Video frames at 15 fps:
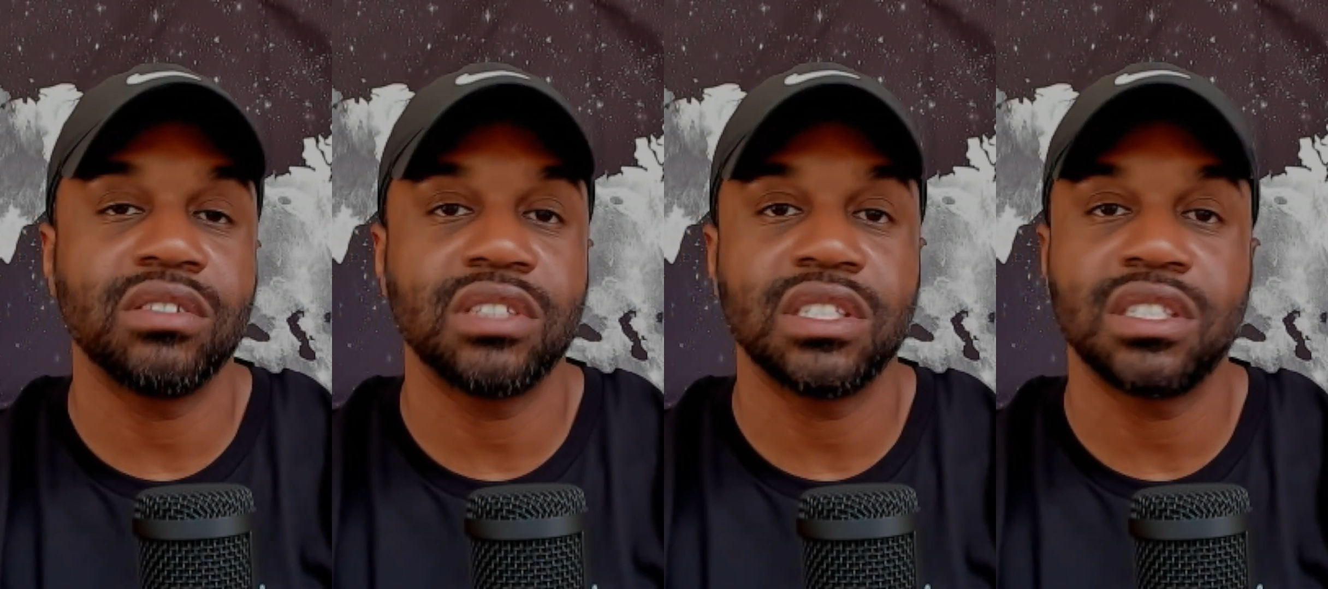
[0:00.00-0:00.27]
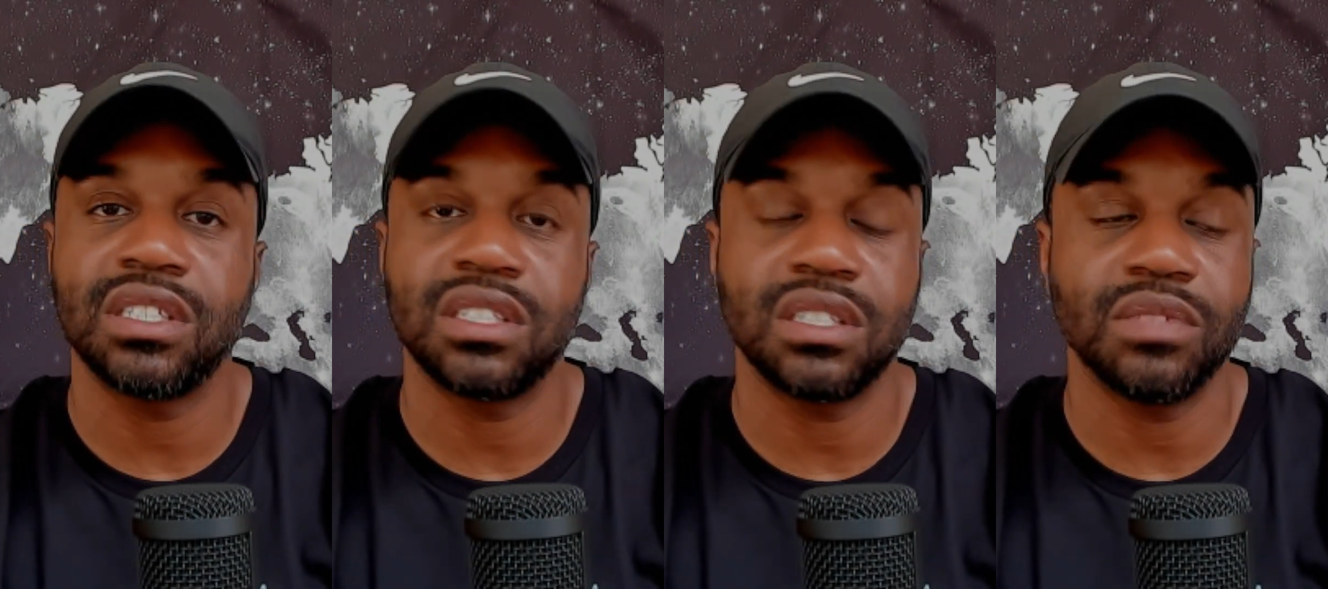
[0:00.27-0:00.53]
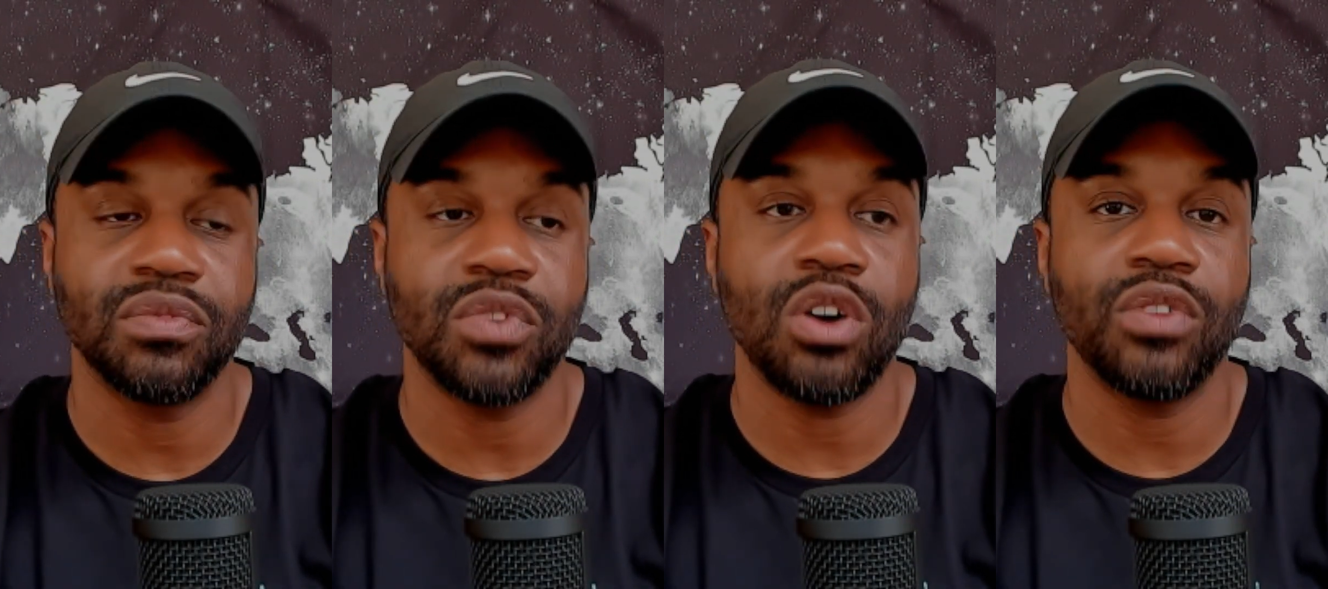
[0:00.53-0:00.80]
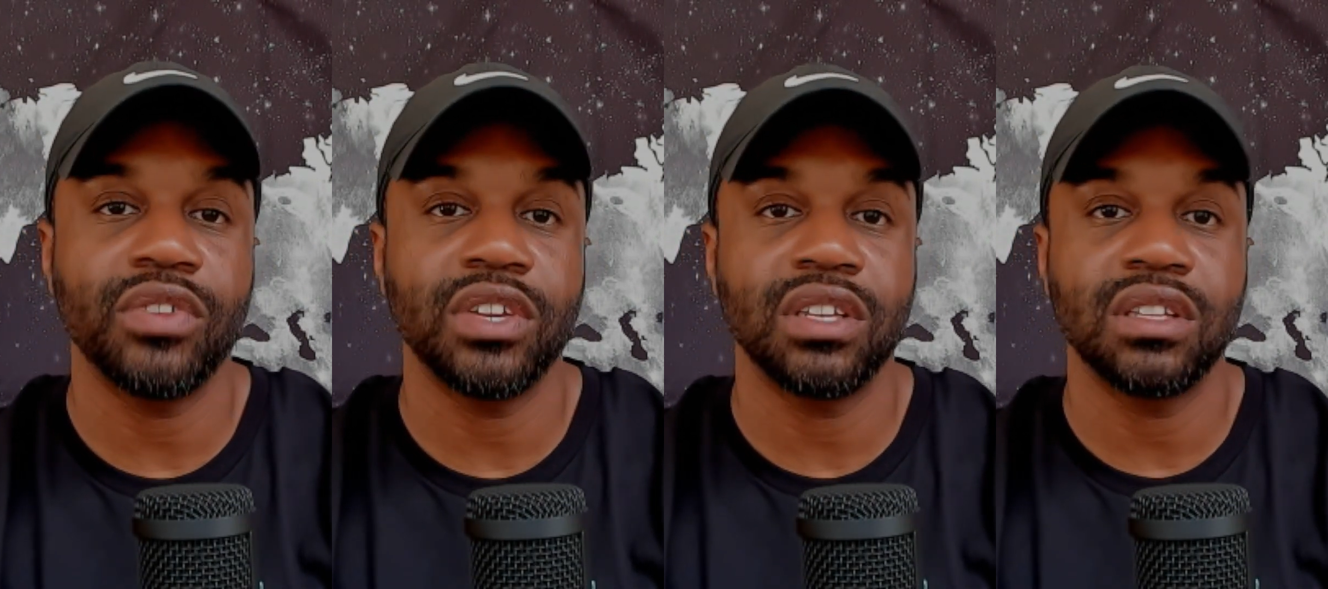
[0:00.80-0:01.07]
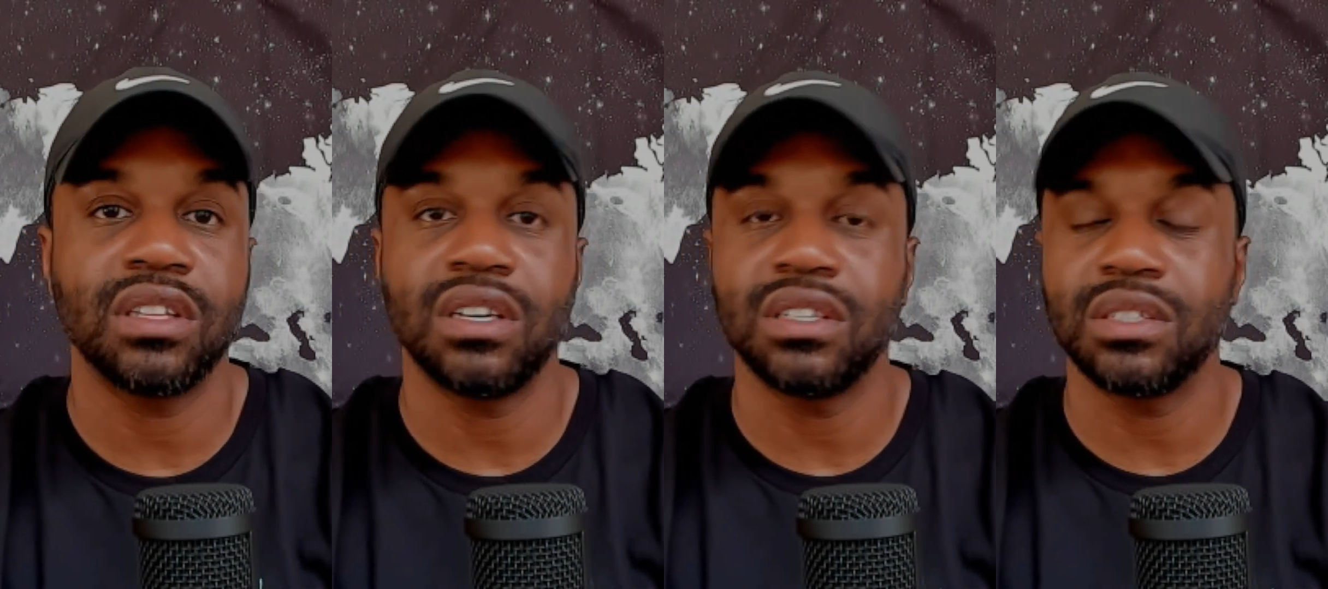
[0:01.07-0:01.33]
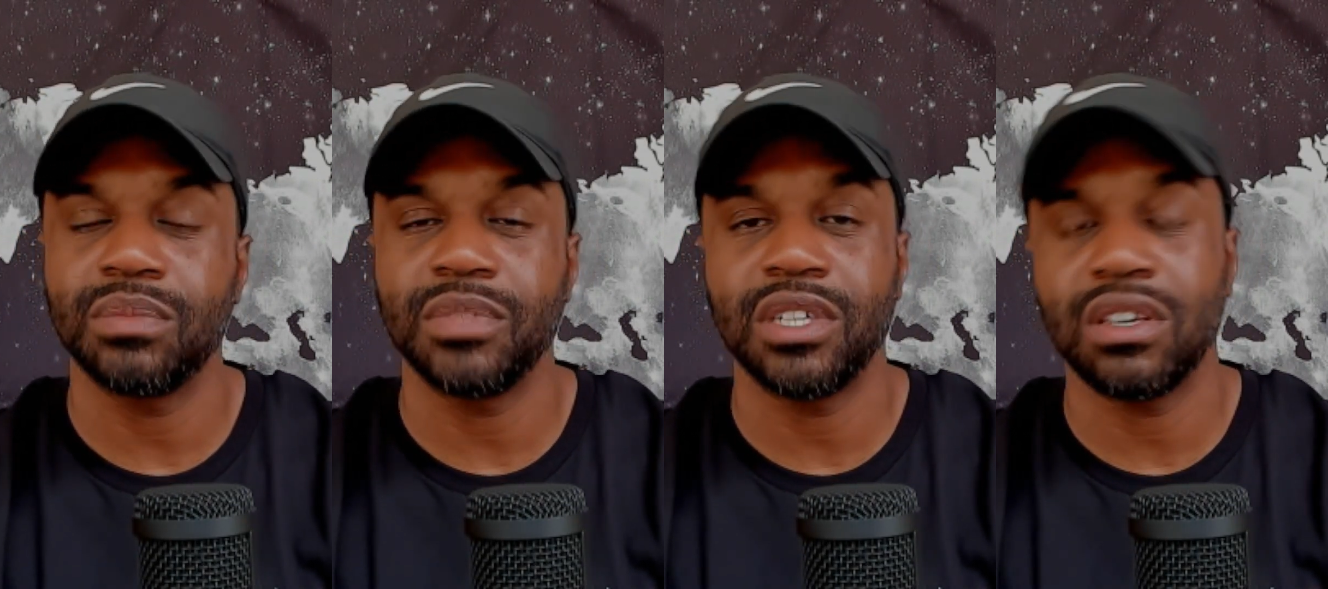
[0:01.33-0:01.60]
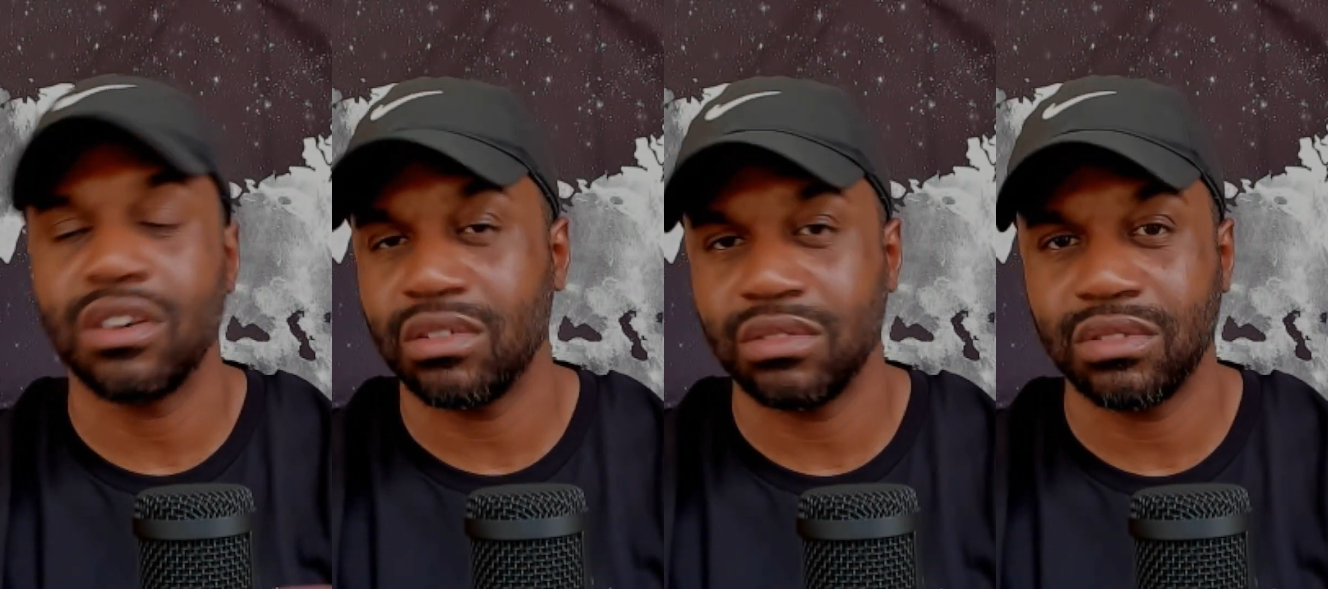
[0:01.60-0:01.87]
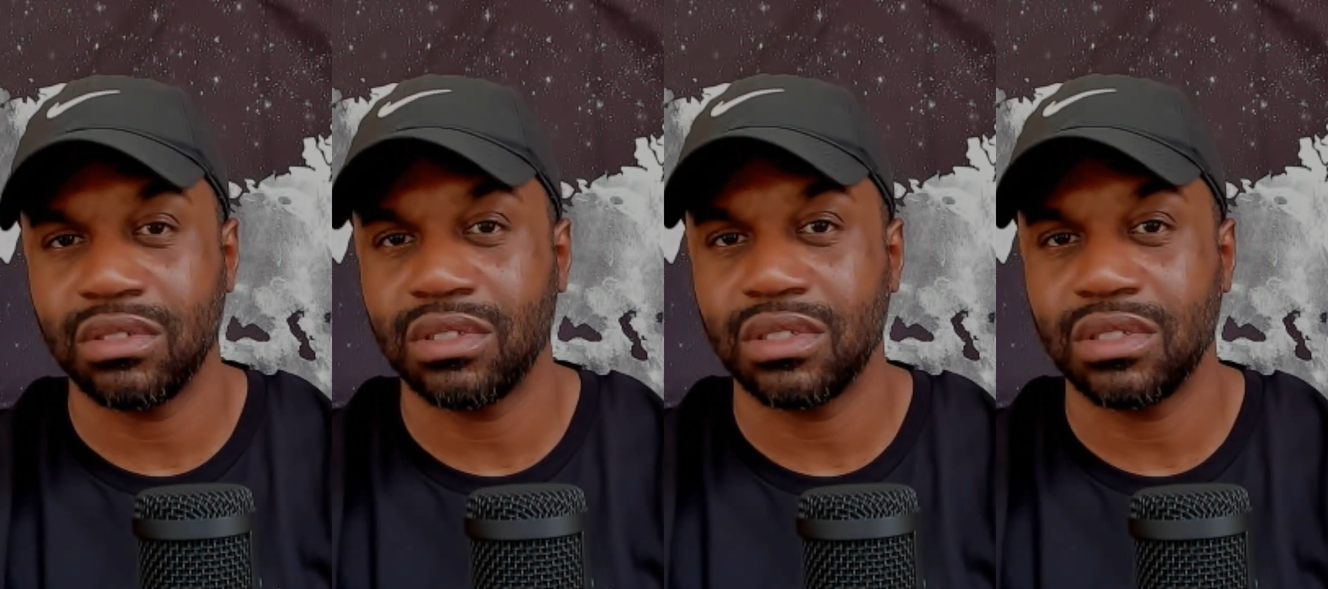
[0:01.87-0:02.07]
it's just evolving. The 100 meter hurdles